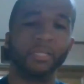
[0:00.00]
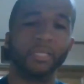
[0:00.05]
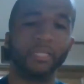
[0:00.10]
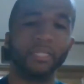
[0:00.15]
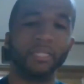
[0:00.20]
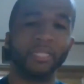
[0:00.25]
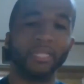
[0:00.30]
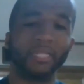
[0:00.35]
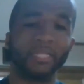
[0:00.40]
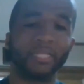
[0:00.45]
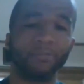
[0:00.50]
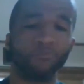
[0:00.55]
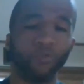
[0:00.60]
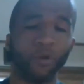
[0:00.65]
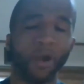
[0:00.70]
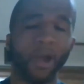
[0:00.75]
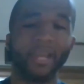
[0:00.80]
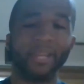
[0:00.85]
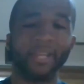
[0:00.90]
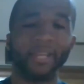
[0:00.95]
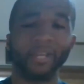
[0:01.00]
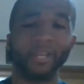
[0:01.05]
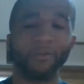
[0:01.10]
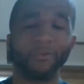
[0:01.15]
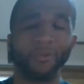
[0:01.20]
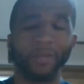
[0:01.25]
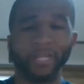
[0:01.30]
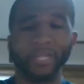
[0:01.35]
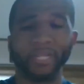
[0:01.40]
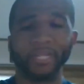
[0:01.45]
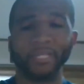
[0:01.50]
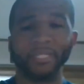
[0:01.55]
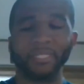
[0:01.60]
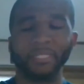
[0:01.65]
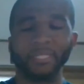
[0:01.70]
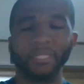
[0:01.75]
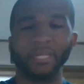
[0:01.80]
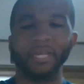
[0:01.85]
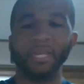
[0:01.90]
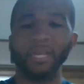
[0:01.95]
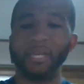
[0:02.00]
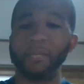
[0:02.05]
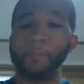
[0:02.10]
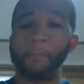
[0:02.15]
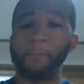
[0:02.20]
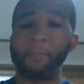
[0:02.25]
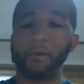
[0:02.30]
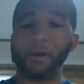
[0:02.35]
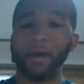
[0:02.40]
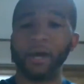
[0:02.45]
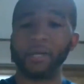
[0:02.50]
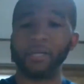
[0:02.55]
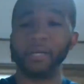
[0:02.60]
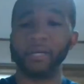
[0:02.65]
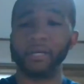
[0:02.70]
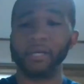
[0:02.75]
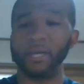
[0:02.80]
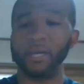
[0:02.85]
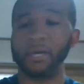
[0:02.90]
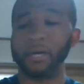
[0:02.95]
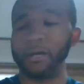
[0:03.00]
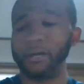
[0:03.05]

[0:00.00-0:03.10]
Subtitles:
the right ingredients in a product.